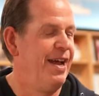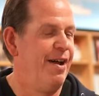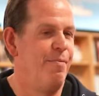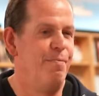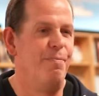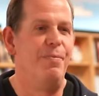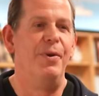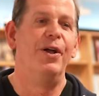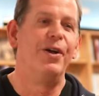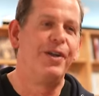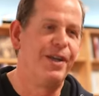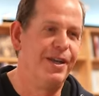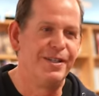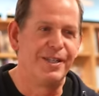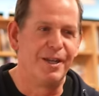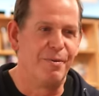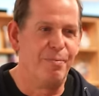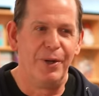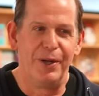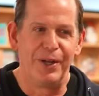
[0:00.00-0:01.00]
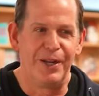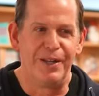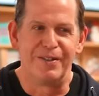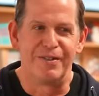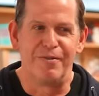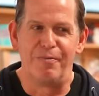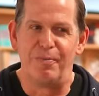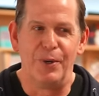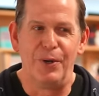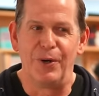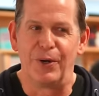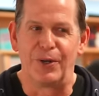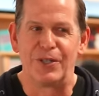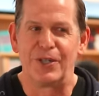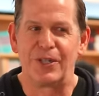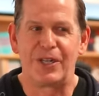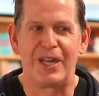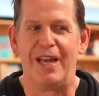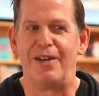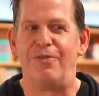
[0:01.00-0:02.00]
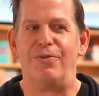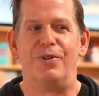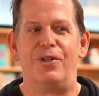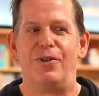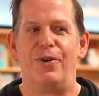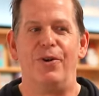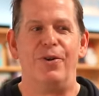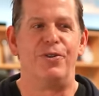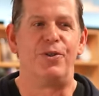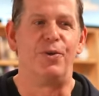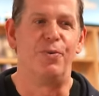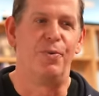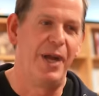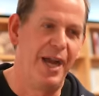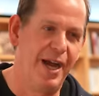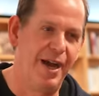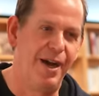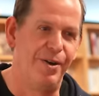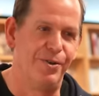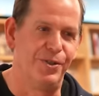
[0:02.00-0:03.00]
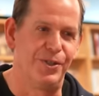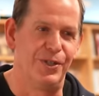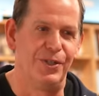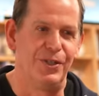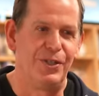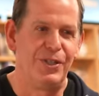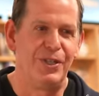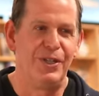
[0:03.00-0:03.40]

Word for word: millions and millions of books get returned to warehouses